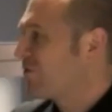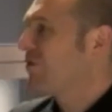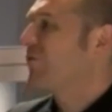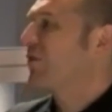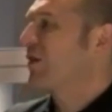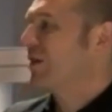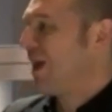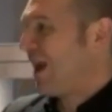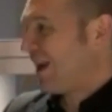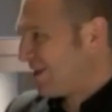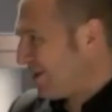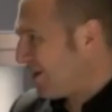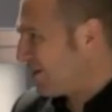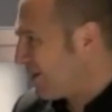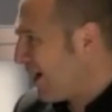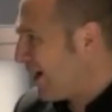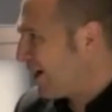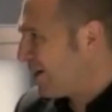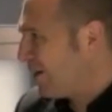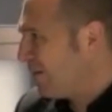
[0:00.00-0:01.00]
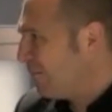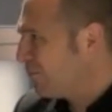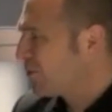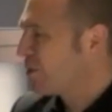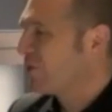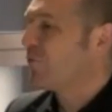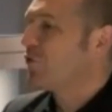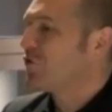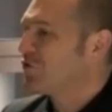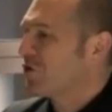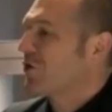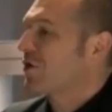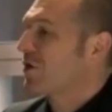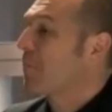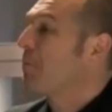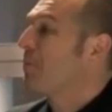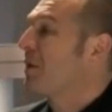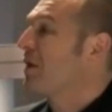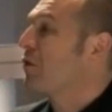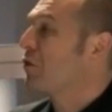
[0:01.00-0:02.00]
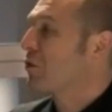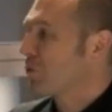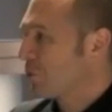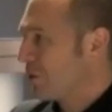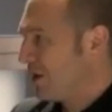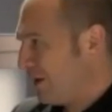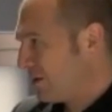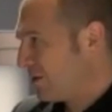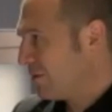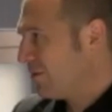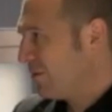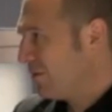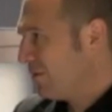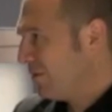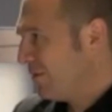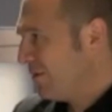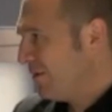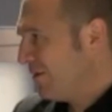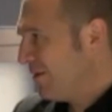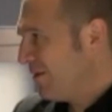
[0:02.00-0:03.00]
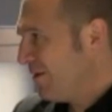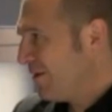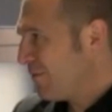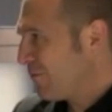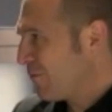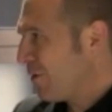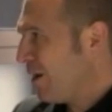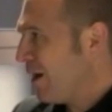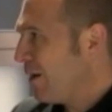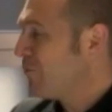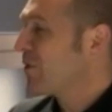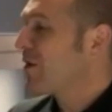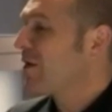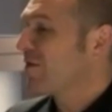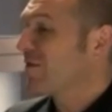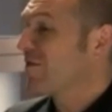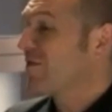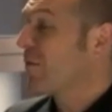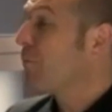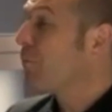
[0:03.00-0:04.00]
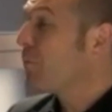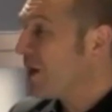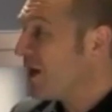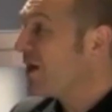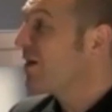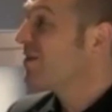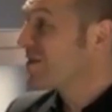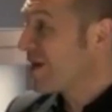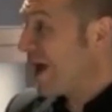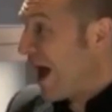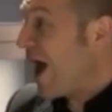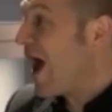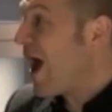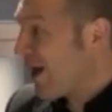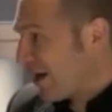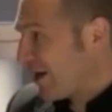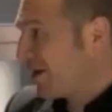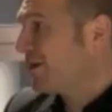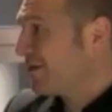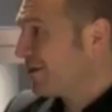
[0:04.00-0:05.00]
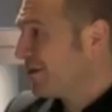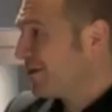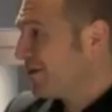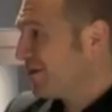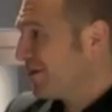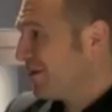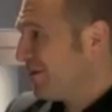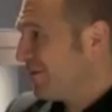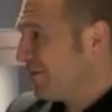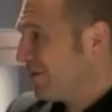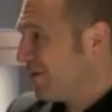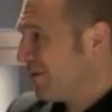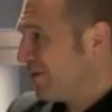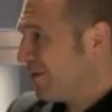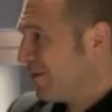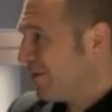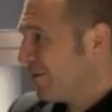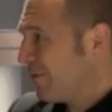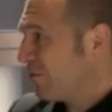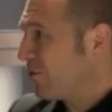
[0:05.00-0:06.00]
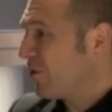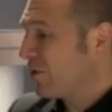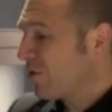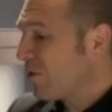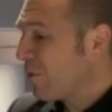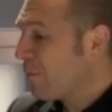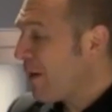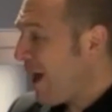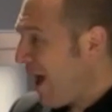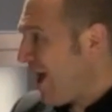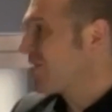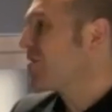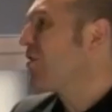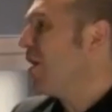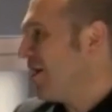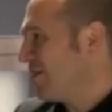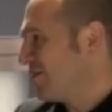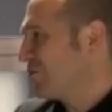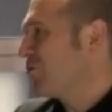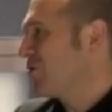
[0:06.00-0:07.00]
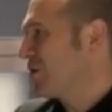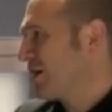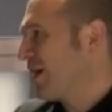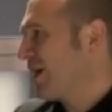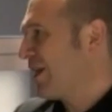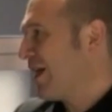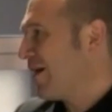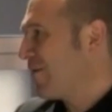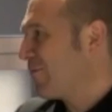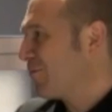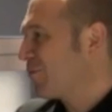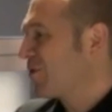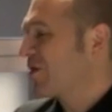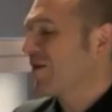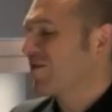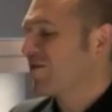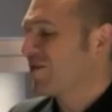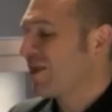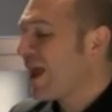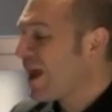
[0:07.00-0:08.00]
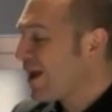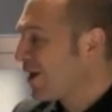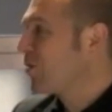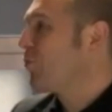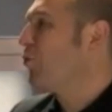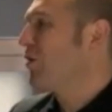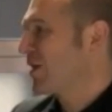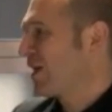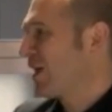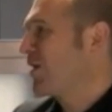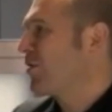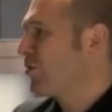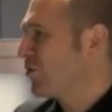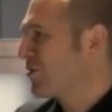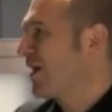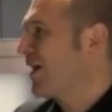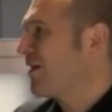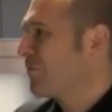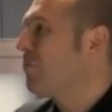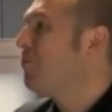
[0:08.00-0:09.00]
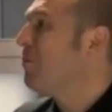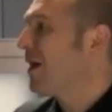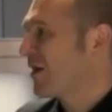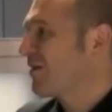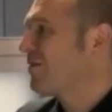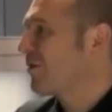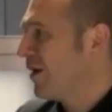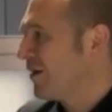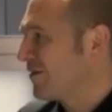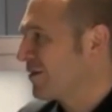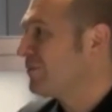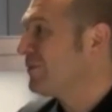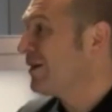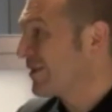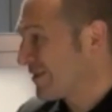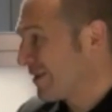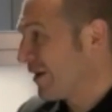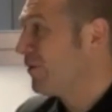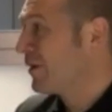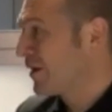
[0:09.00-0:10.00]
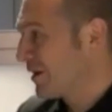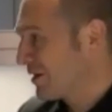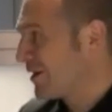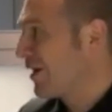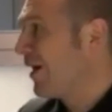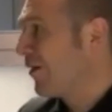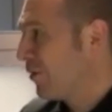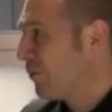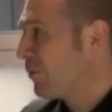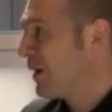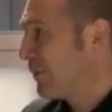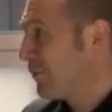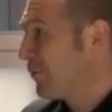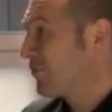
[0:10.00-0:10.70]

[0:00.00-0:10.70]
you've connected data, you've also got a big threat, right? Because it's a big target that the bad guys want to get at because they're going to want to get at your data and monetize it by selling it to other people